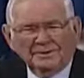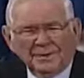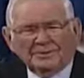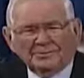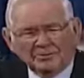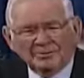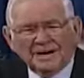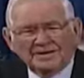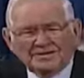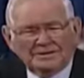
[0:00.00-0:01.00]
That's your
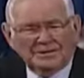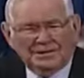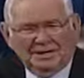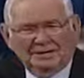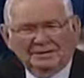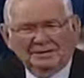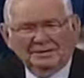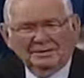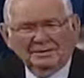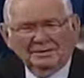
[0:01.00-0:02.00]
destiny,
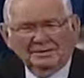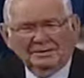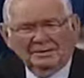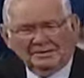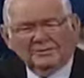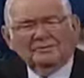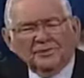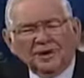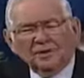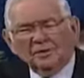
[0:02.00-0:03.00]
is to
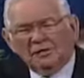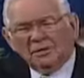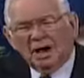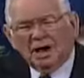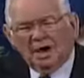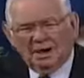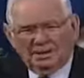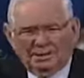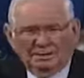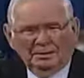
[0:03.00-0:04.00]
follow
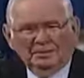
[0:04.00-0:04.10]
God